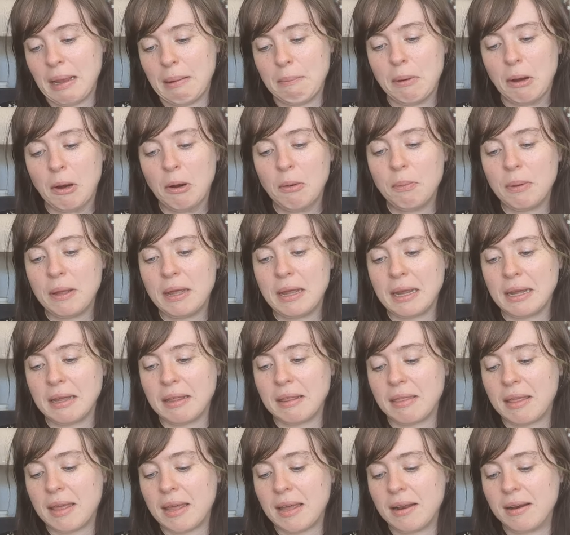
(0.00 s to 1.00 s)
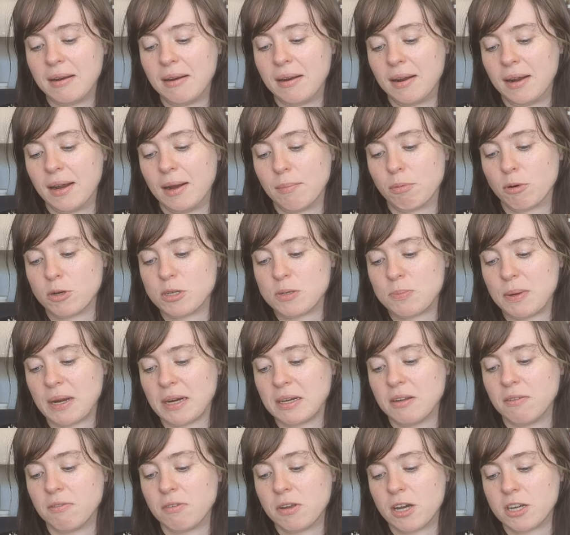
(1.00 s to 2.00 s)
I'm hoping that a
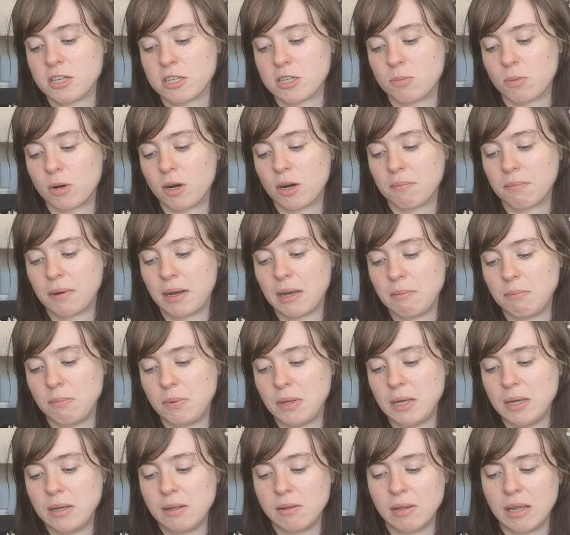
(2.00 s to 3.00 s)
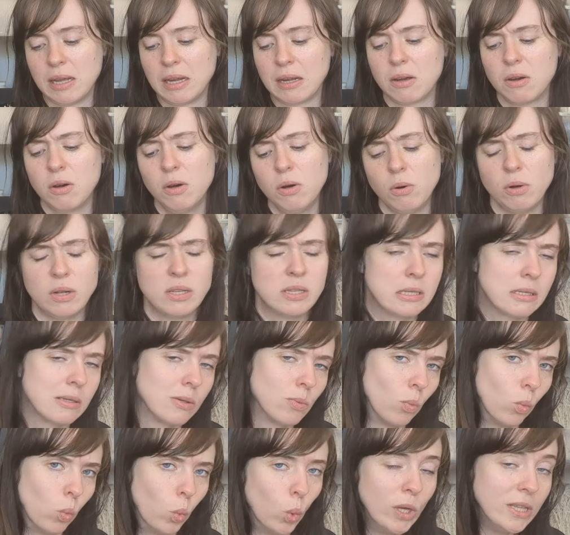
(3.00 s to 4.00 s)
prospective customer might be like, oh,
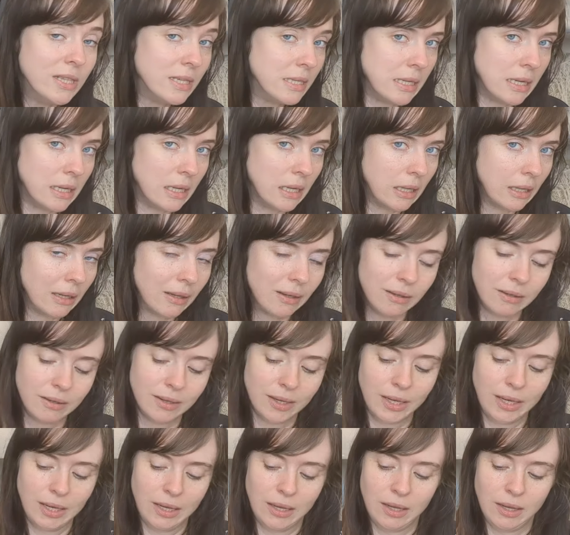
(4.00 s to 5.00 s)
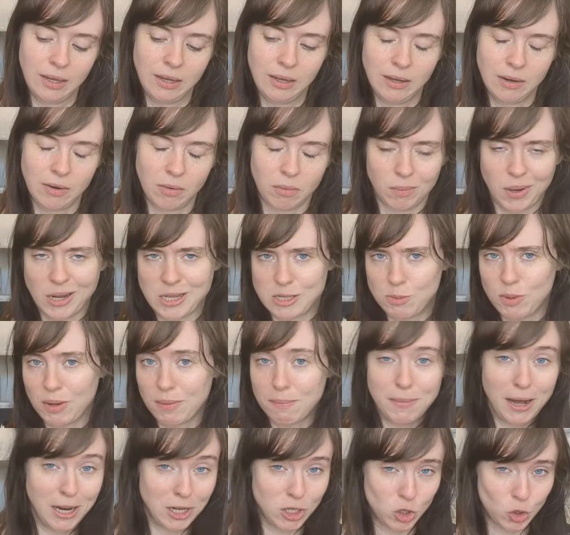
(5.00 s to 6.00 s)
it's woodsy. Reminds me
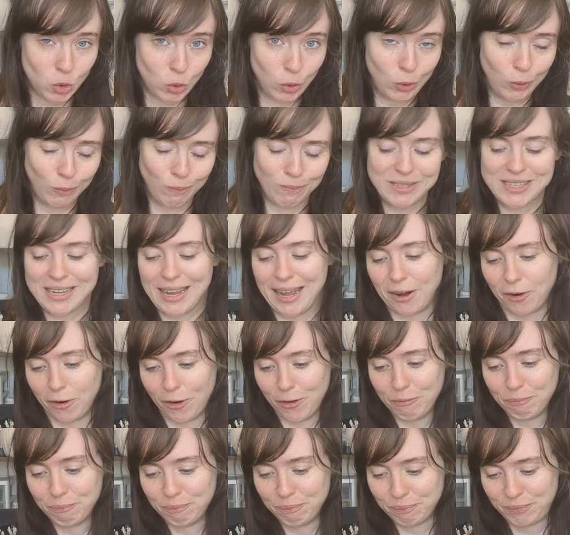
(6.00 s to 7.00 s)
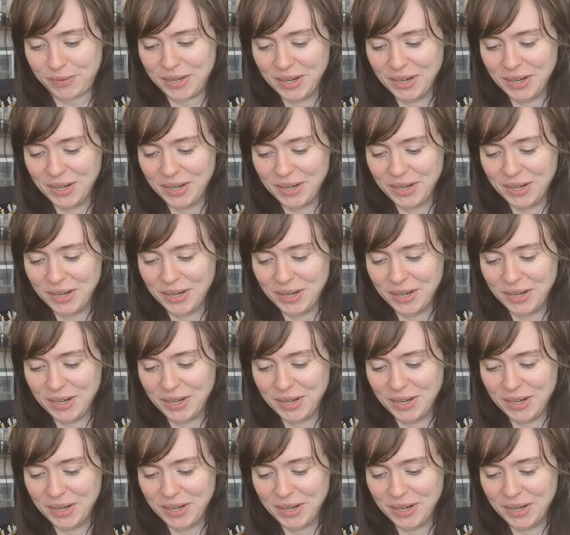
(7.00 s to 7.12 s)
of mushrooms. I don't know.